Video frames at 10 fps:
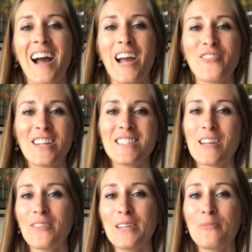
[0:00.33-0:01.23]
Hi friends,
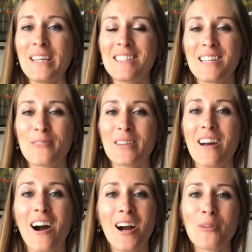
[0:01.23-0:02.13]
Stephanie Weeks here with
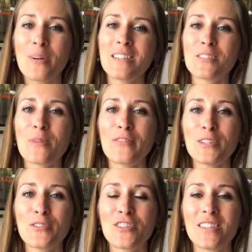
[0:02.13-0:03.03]
our wellness
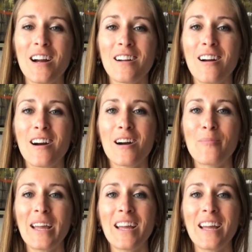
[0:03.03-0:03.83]
revolution dot com,